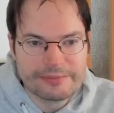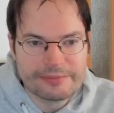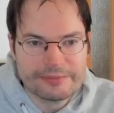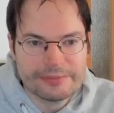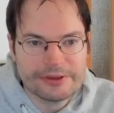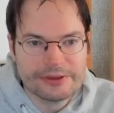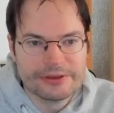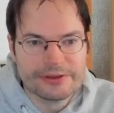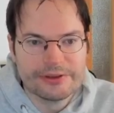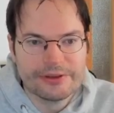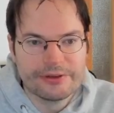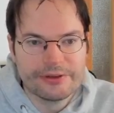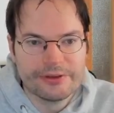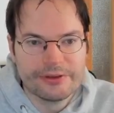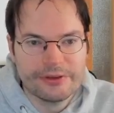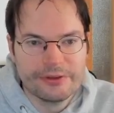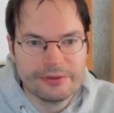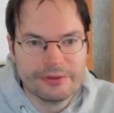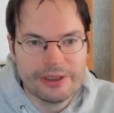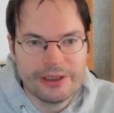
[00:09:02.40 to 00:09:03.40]
put it on a
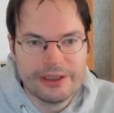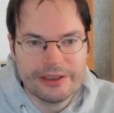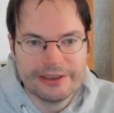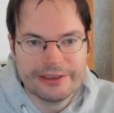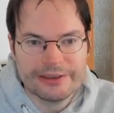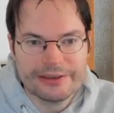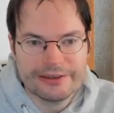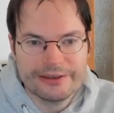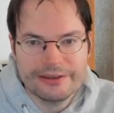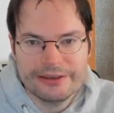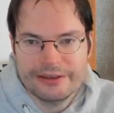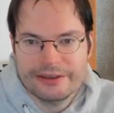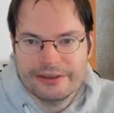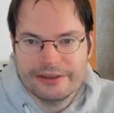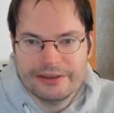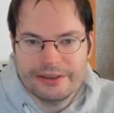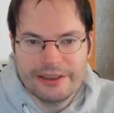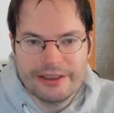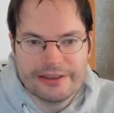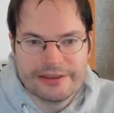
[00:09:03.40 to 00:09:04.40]
new line,
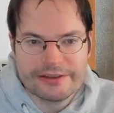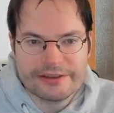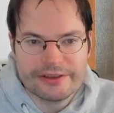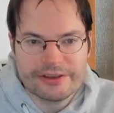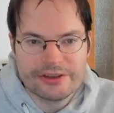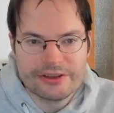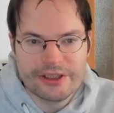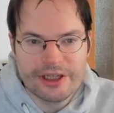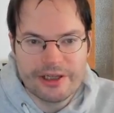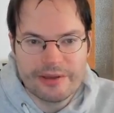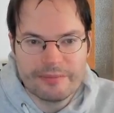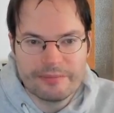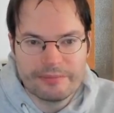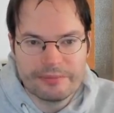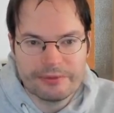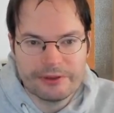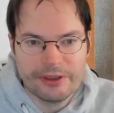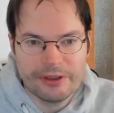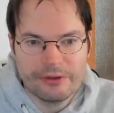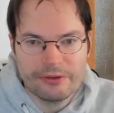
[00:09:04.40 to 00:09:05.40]
has the shape
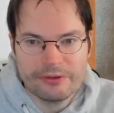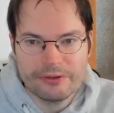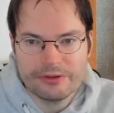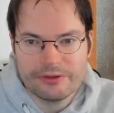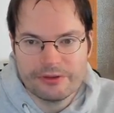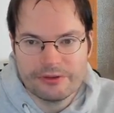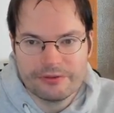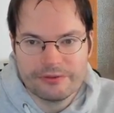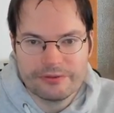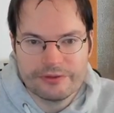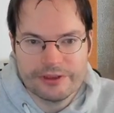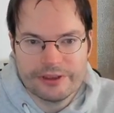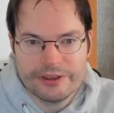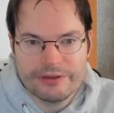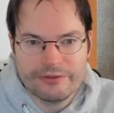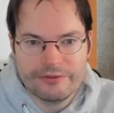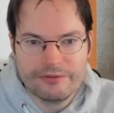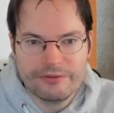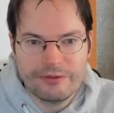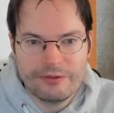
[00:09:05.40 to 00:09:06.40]
node of leaf
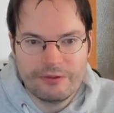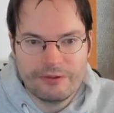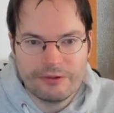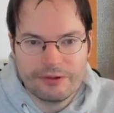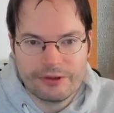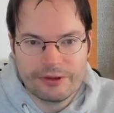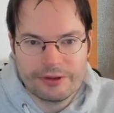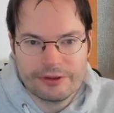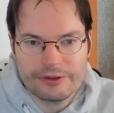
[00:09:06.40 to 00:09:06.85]
4